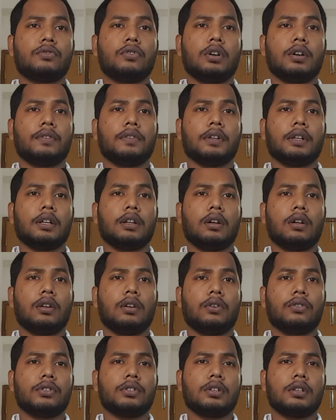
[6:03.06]
travel.
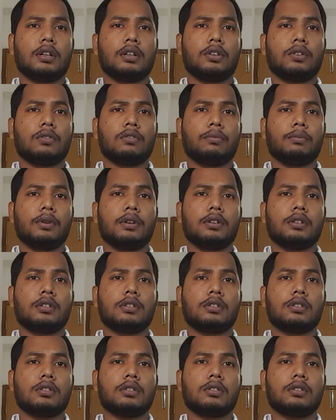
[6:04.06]
All original
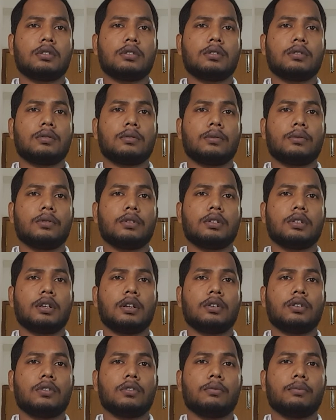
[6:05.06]
documents
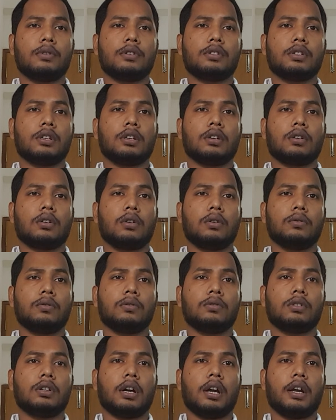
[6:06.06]

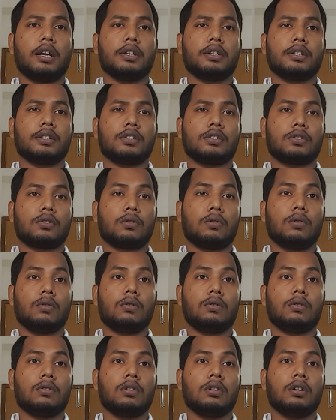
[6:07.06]
include IELTS
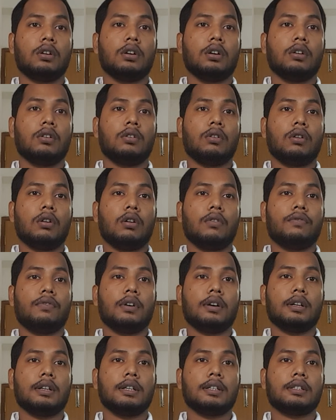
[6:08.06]
score,
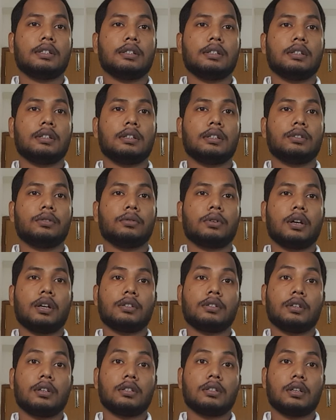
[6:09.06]
offer letter,
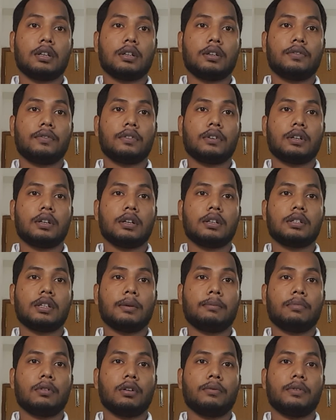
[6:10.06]
educational certificates,
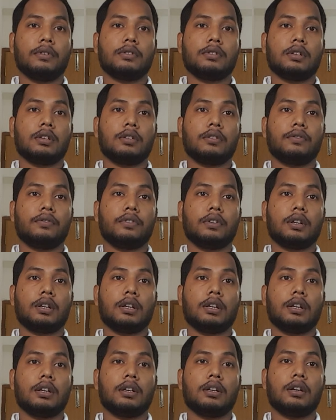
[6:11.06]
employment
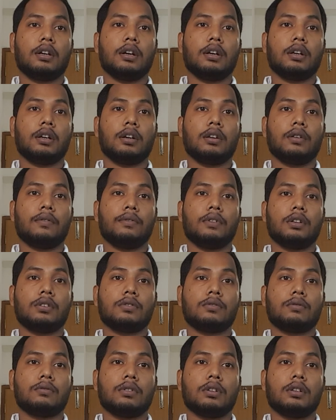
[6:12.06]
certificate, guardian of the
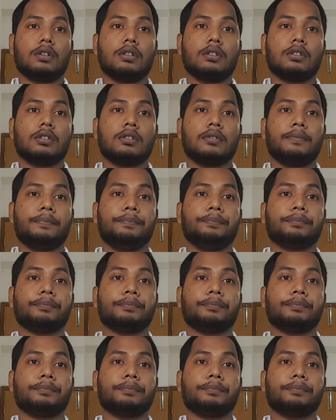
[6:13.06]
students,